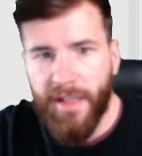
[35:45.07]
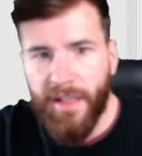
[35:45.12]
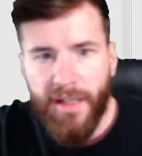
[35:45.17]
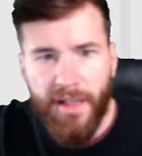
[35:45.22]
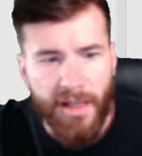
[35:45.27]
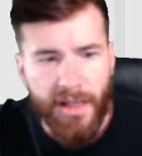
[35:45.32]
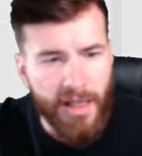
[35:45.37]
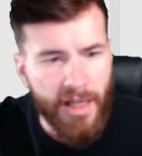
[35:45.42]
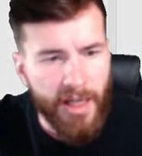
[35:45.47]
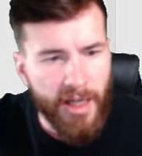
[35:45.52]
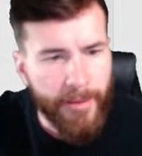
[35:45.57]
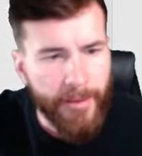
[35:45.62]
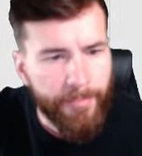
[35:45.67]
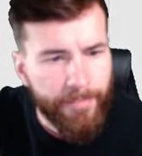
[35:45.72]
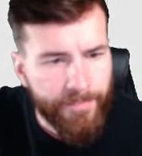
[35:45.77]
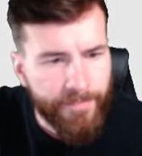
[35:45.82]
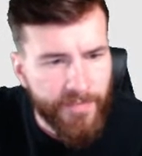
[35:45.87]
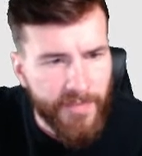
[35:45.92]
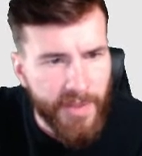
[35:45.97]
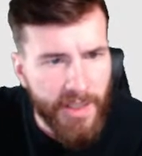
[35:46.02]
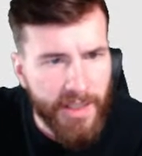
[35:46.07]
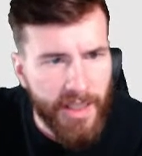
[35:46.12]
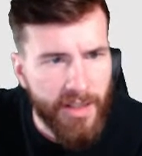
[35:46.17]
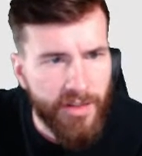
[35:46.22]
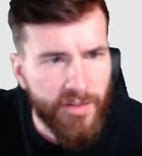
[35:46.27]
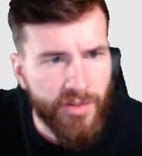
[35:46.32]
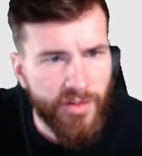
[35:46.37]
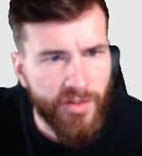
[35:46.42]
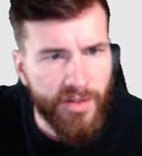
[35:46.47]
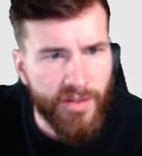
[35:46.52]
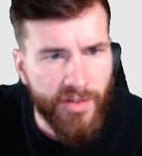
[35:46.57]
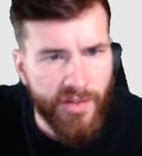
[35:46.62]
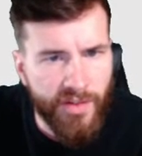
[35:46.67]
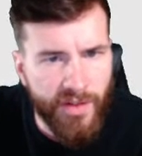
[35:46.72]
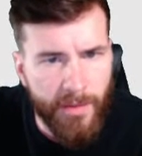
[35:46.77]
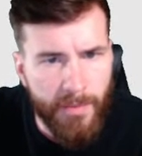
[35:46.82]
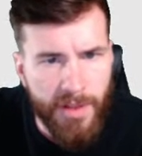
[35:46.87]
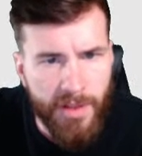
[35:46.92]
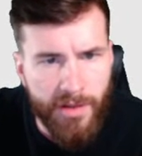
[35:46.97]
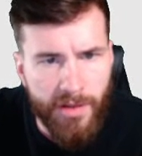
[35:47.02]
Again, just because it's
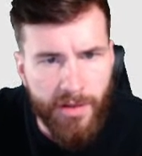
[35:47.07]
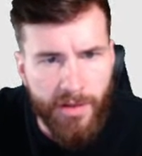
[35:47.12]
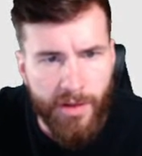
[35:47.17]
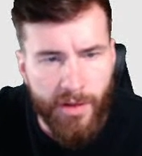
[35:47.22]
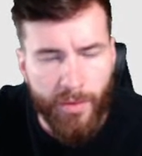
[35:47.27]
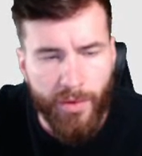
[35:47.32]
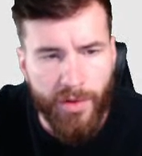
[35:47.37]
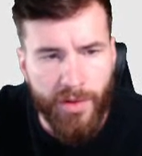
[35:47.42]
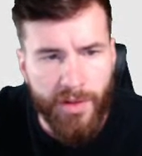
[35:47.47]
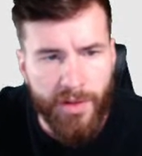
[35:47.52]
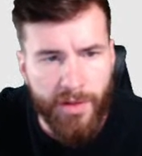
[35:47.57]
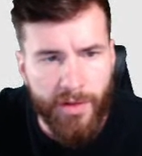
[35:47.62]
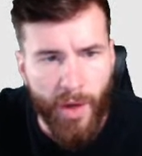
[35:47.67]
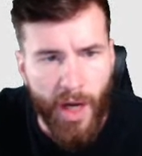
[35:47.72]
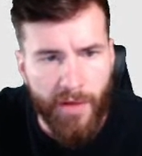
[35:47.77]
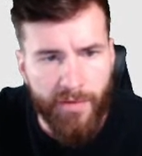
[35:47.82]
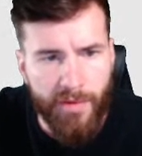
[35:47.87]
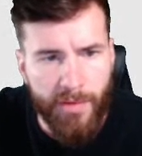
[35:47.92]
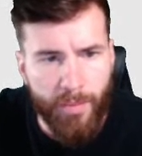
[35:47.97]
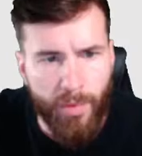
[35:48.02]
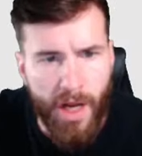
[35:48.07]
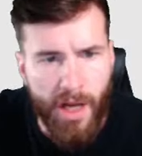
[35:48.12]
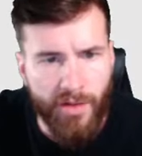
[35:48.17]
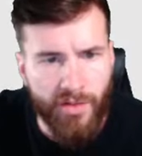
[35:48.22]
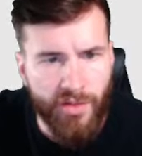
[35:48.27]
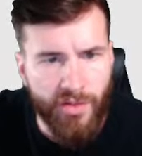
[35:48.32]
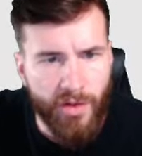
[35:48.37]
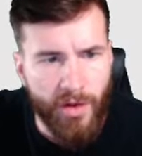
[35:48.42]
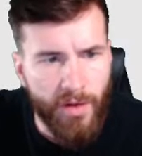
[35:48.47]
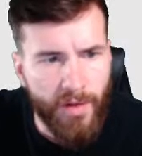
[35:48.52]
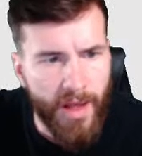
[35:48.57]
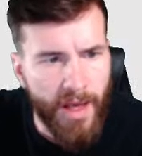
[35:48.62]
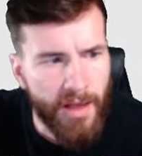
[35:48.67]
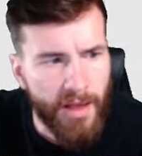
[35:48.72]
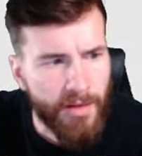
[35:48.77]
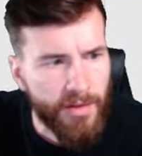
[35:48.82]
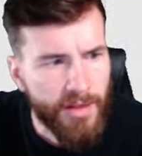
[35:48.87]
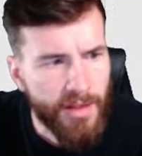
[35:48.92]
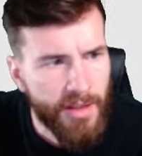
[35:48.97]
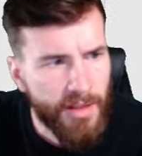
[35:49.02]
going to be really good graphing practice and all
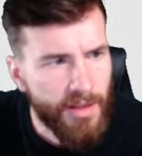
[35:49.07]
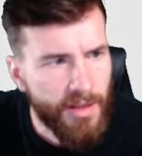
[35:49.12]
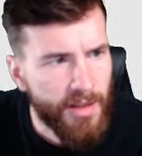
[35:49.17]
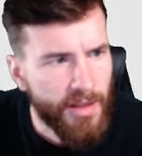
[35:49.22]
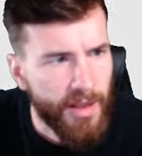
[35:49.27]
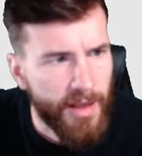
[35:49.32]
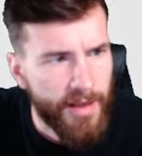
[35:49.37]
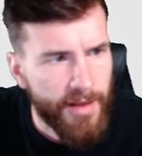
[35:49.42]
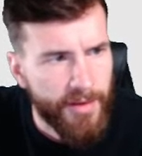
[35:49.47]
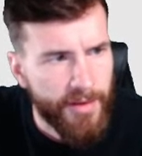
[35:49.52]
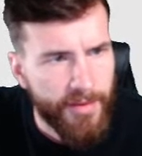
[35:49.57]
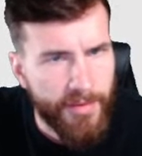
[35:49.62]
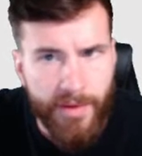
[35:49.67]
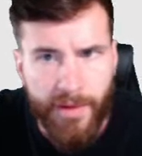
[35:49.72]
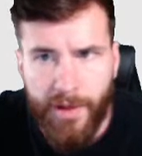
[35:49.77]
that, and